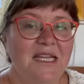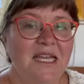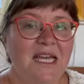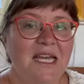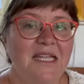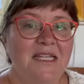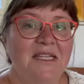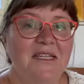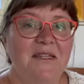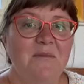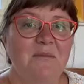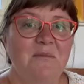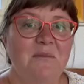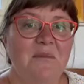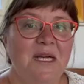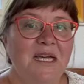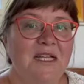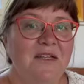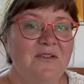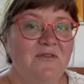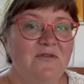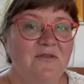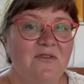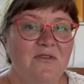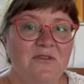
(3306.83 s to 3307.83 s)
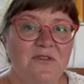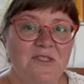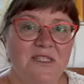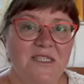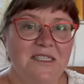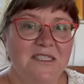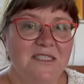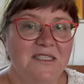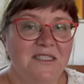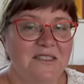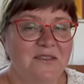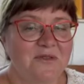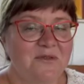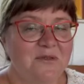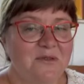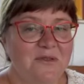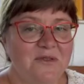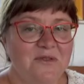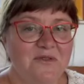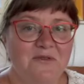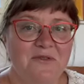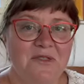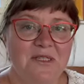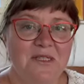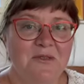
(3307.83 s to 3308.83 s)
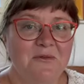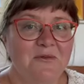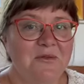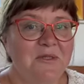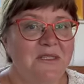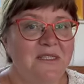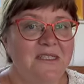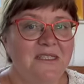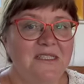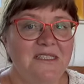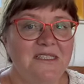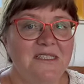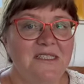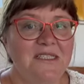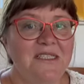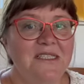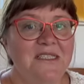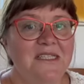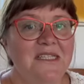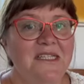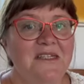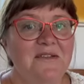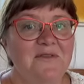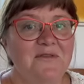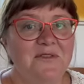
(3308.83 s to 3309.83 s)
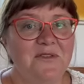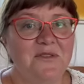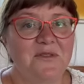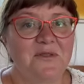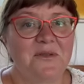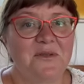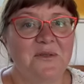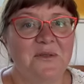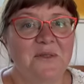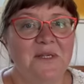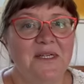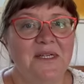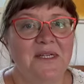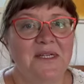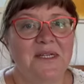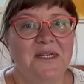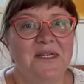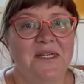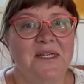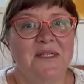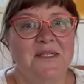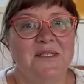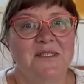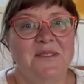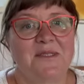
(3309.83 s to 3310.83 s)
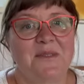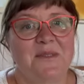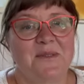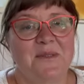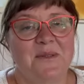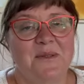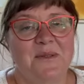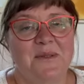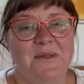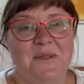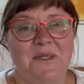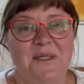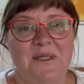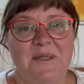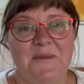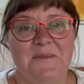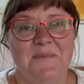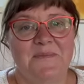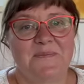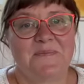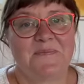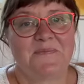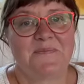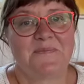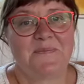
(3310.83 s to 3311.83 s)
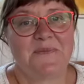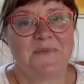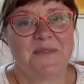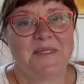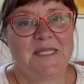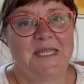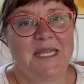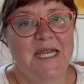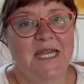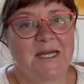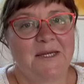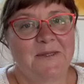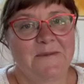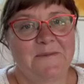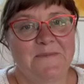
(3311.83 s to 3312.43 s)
and the mindfulness or tranquility it gives you. So yeah.